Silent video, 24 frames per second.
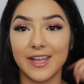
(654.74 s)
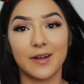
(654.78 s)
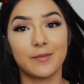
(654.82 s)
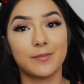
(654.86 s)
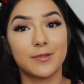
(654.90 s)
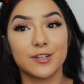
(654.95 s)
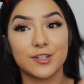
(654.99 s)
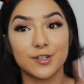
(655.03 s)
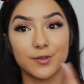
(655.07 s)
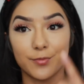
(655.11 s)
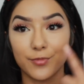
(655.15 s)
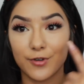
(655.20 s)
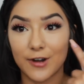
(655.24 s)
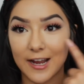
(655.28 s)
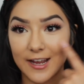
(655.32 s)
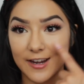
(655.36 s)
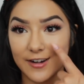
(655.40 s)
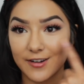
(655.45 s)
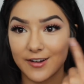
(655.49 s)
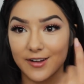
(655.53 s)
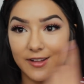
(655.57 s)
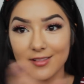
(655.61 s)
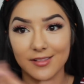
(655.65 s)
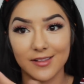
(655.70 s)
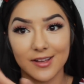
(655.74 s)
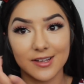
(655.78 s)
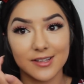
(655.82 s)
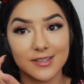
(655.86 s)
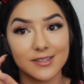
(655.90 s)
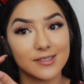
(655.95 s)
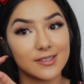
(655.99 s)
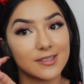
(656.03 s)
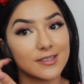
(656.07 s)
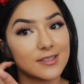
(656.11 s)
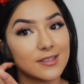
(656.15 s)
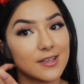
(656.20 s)
how much brighter it
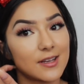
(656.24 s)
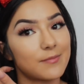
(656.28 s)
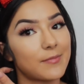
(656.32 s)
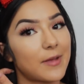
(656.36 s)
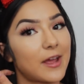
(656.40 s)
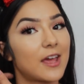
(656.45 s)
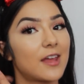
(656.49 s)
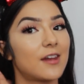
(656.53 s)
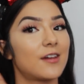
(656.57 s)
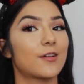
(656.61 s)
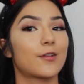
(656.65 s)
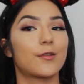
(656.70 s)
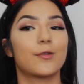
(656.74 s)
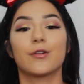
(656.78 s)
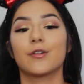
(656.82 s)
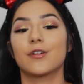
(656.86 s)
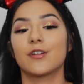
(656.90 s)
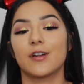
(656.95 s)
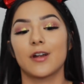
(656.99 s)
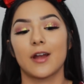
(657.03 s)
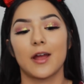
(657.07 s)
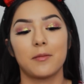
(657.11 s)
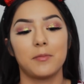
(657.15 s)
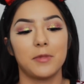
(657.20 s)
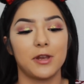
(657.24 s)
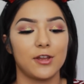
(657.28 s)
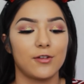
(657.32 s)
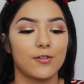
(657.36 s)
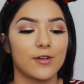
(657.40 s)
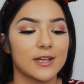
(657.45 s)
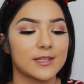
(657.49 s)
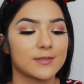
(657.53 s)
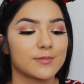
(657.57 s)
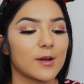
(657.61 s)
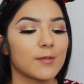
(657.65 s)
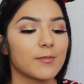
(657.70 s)
looks in my inner corner? I mean, you
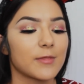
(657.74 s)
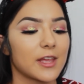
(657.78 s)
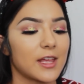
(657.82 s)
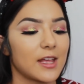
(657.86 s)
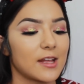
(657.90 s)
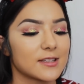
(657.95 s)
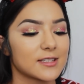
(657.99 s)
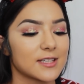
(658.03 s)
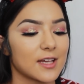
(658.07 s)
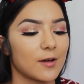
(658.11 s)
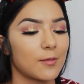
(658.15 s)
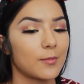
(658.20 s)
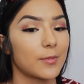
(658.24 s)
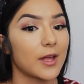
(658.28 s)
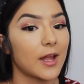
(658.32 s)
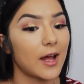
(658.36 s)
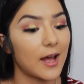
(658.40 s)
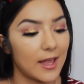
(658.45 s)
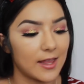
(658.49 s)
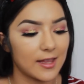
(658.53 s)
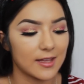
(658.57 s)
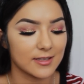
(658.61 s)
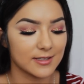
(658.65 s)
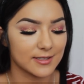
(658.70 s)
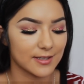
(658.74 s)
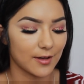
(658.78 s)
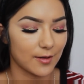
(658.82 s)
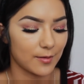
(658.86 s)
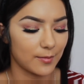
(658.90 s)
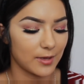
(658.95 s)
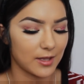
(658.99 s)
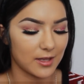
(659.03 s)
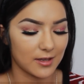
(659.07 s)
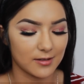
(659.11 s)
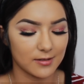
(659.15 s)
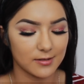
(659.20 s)
guys probably can't tell, but I can tell
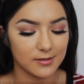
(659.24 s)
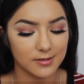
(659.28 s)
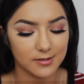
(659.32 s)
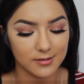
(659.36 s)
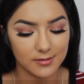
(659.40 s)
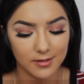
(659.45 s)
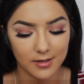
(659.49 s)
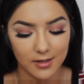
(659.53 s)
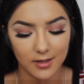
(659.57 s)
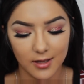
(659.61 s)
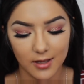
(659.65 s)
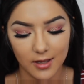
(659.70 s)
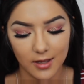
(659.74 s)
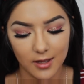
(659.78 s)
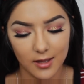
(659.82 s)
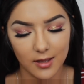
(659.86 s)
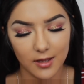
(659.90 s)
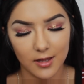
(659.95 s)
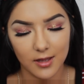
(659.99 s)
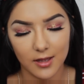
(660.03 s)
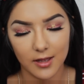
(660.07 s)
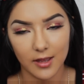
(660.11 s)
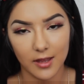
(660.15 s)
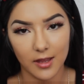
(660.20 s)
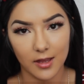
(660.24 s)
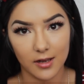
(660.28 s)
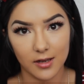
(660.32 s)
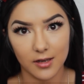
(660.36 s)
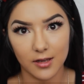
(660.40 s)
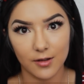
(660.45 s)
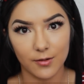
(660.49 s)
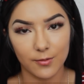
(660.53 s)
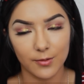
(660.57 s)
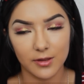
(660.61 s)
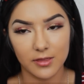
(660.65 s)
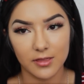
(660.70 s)
because I
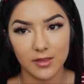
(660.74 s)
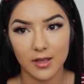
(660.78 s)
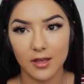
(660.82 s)
deal with